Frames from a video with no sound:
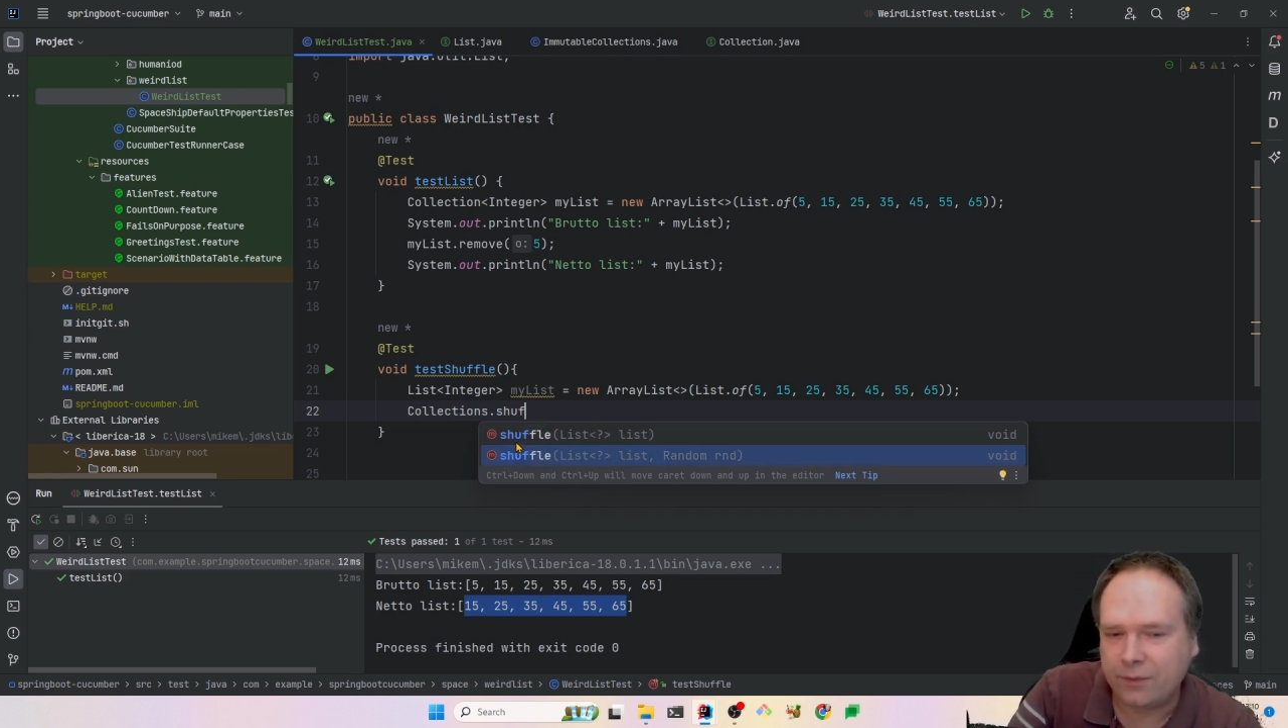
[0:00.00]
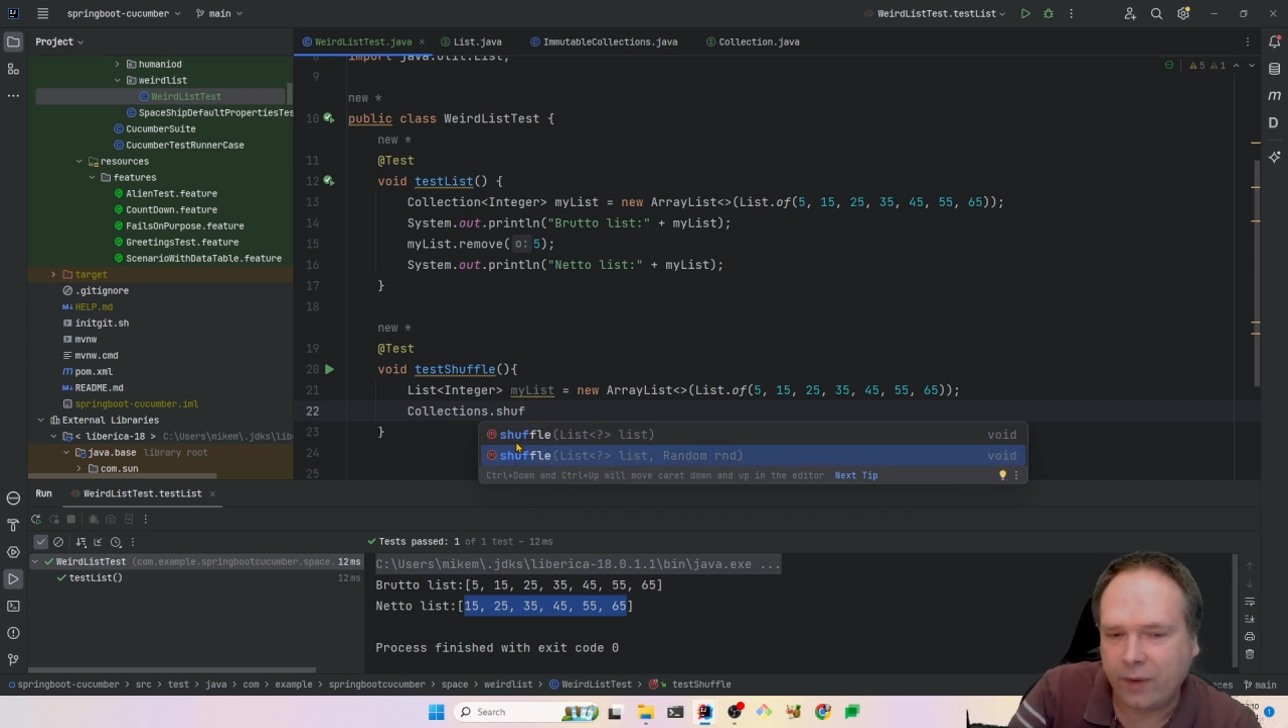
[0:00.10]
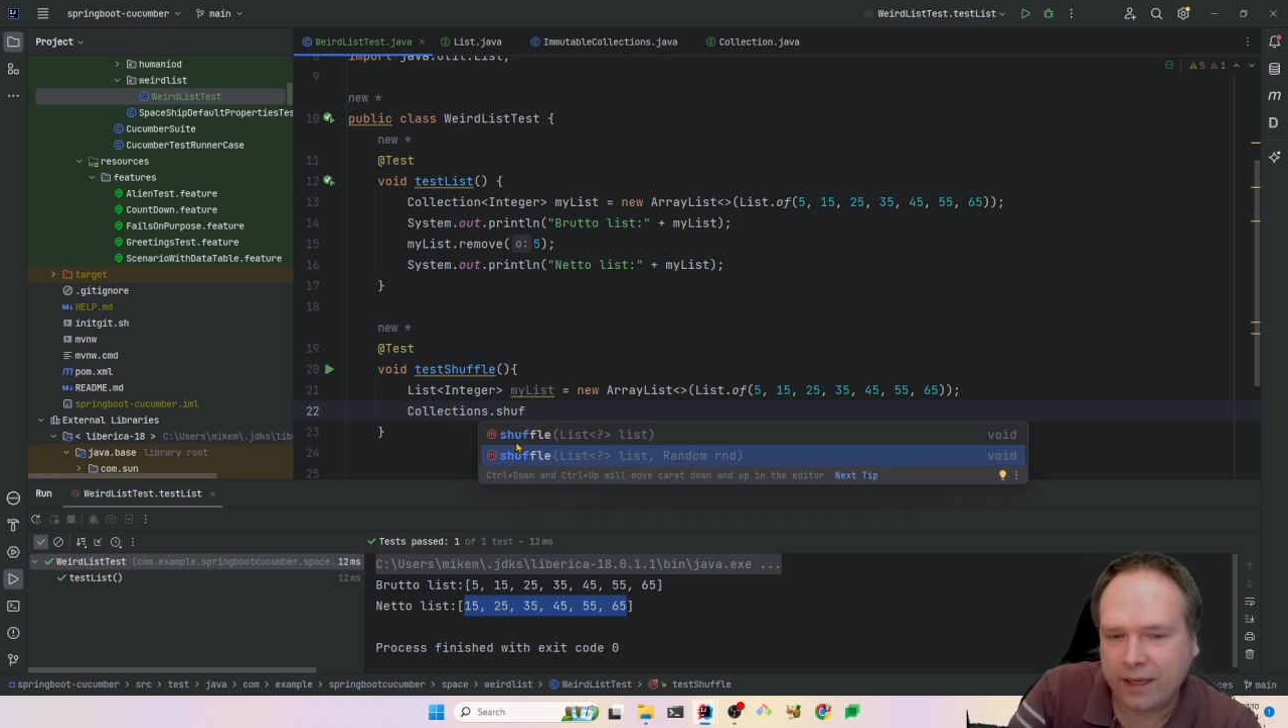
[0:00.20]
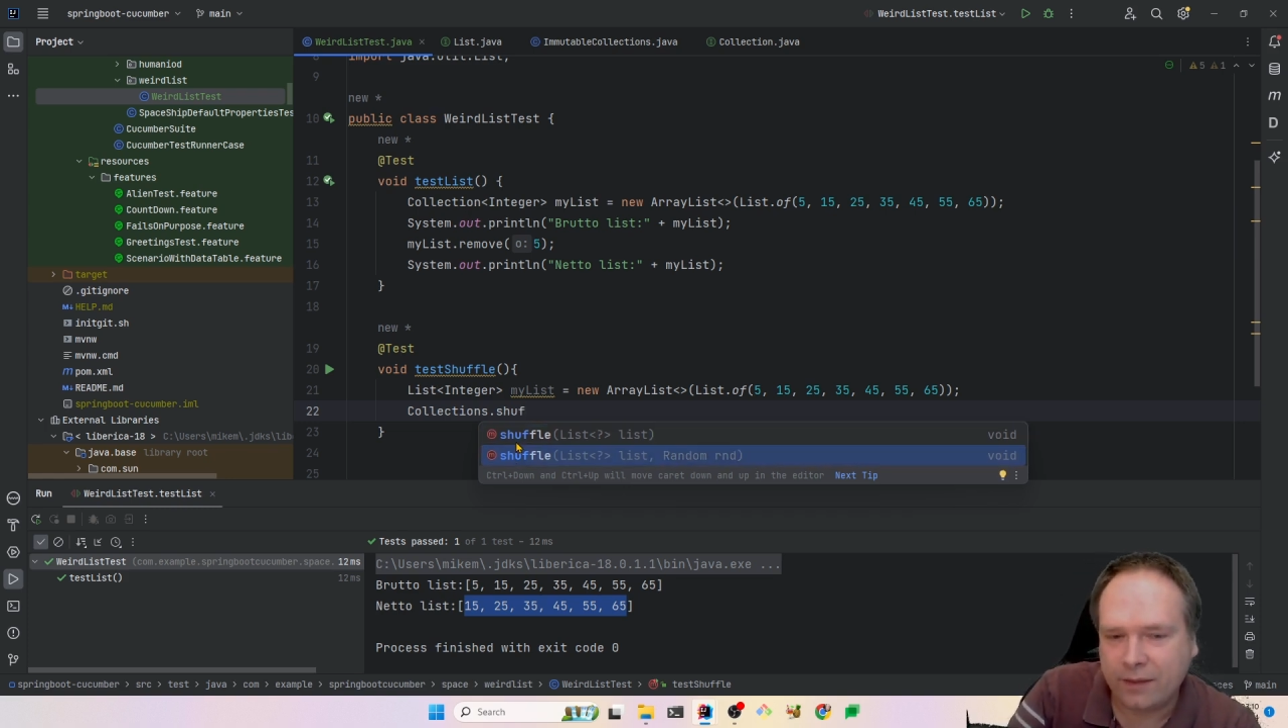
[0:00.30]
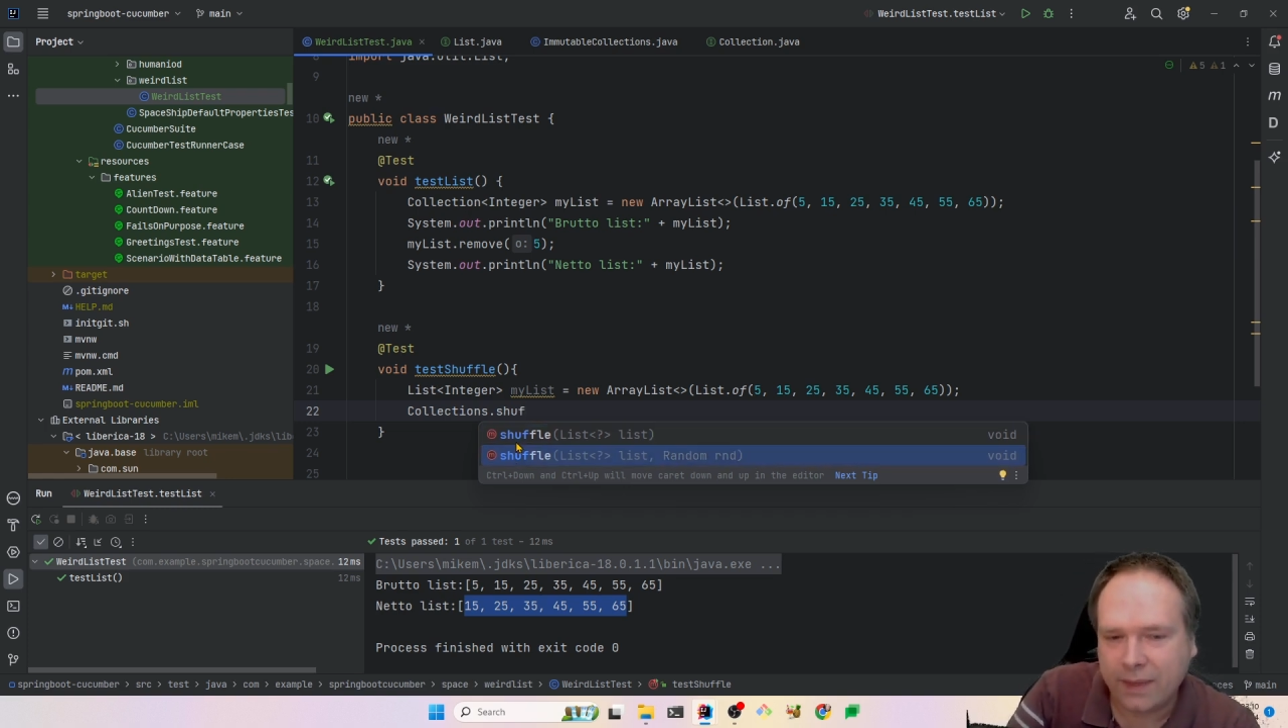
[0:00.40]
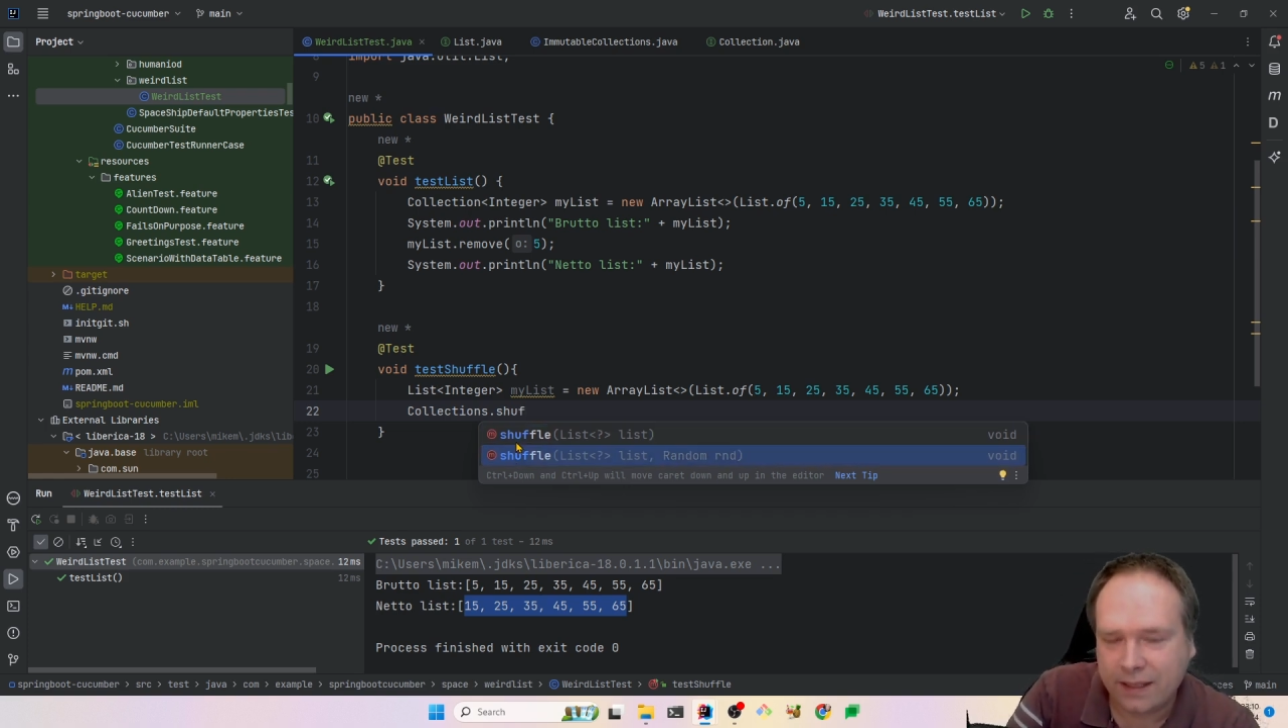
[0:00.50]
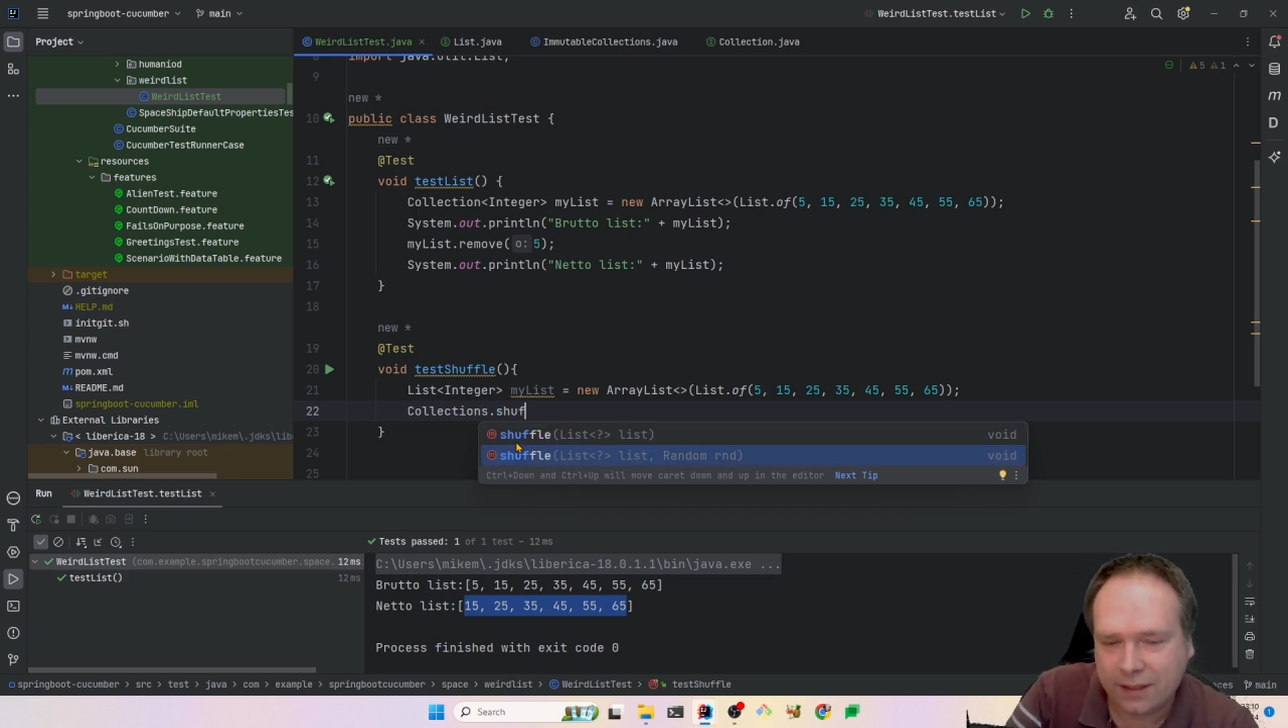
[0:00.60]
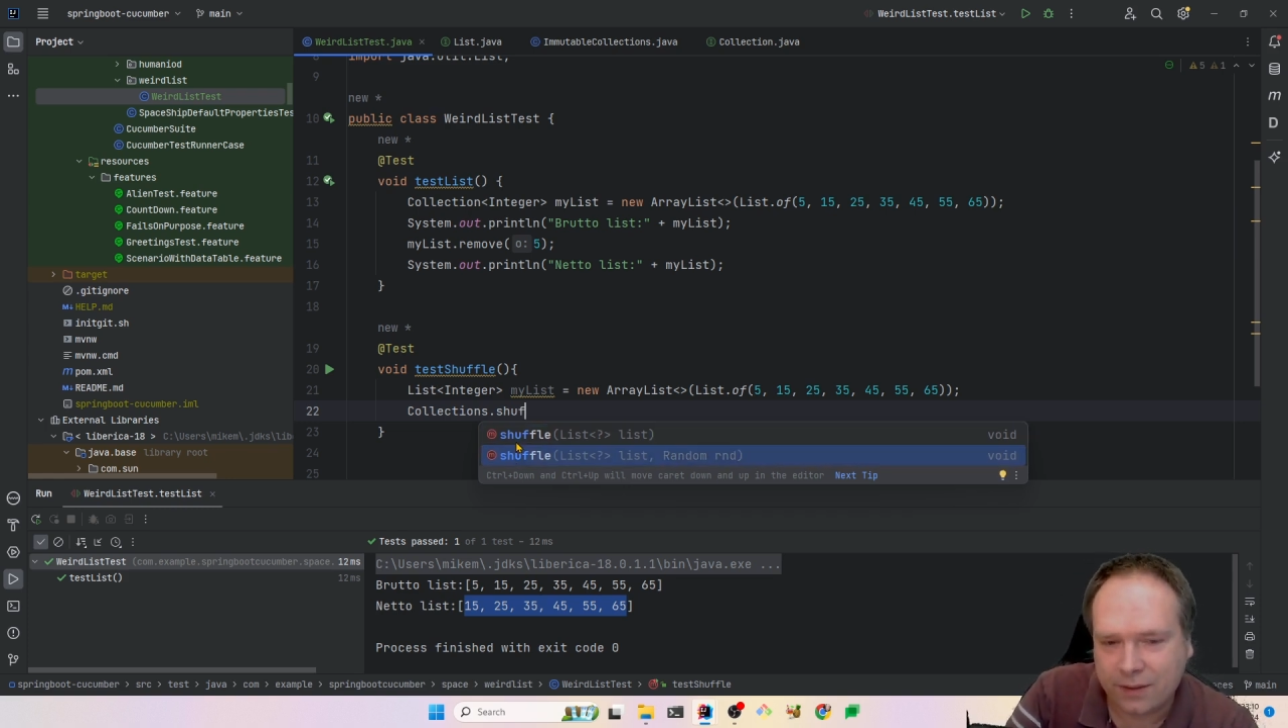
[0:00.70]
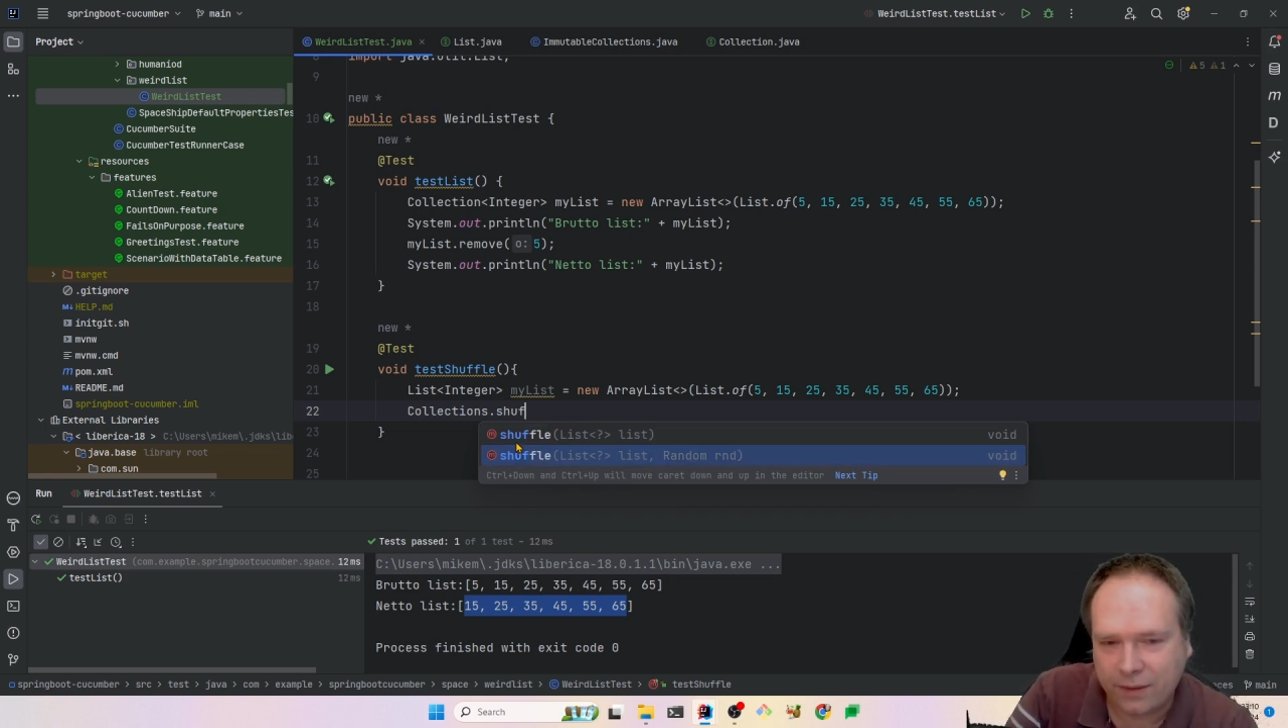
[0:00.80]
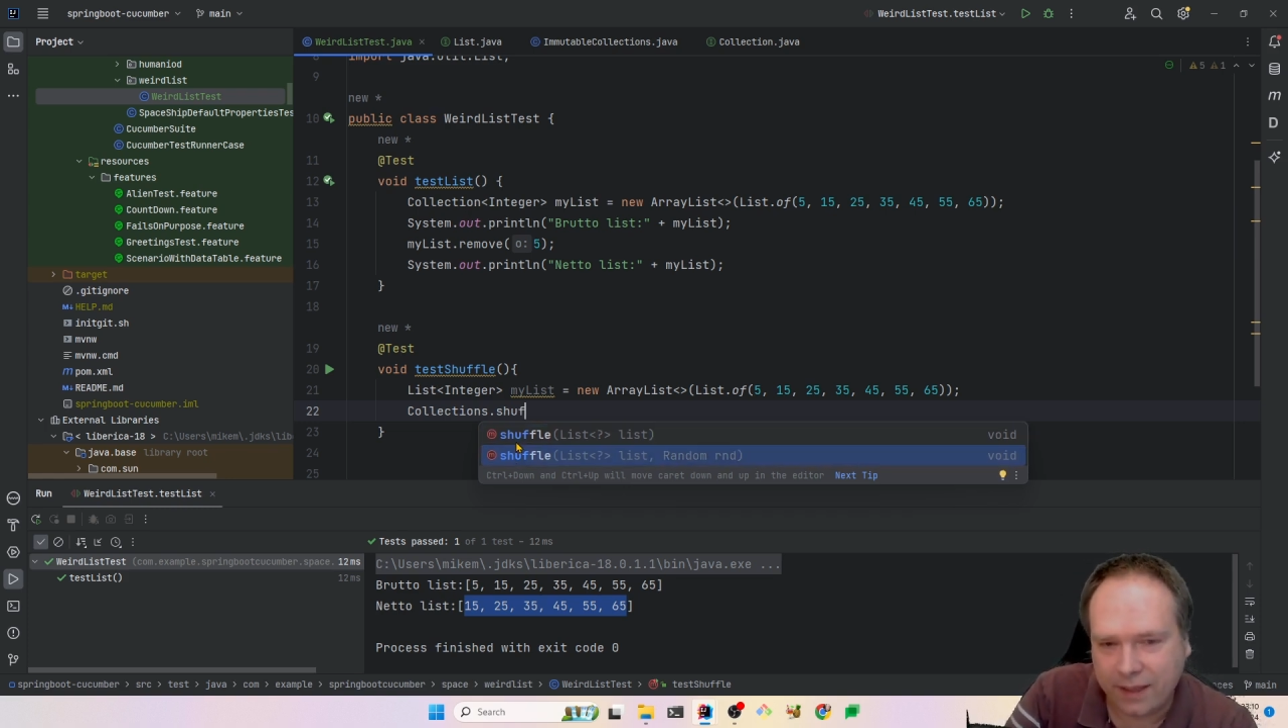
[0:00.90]

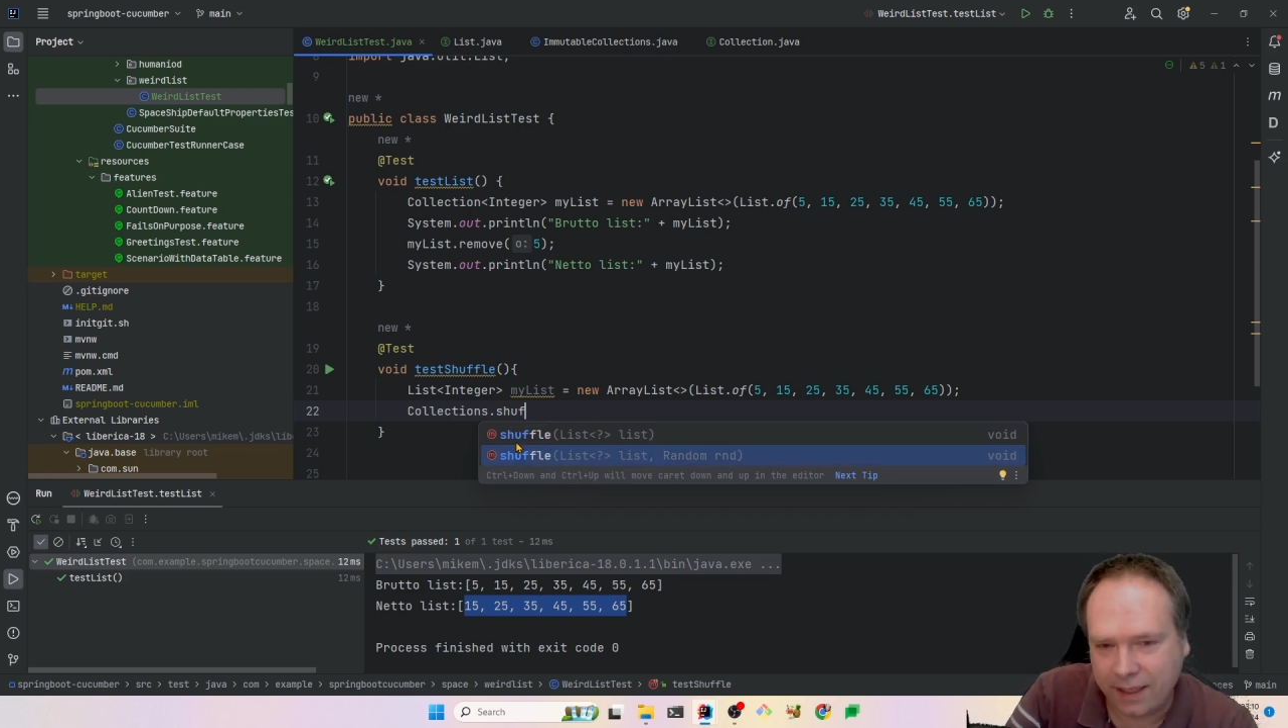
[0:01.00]
randomizes all